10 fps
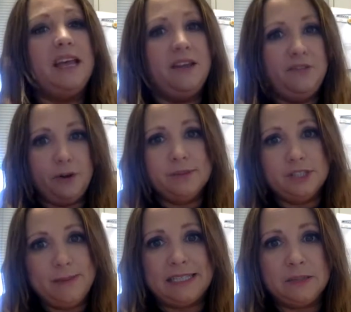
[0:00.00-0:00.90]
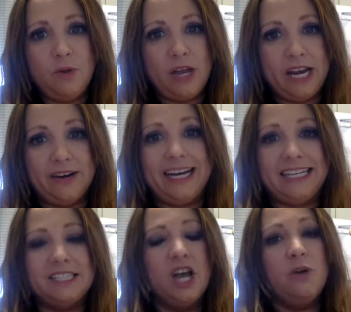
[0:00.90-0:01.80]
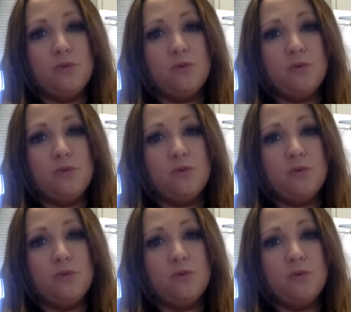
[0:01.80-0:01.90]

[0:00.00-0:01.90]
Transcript: in their respectable areas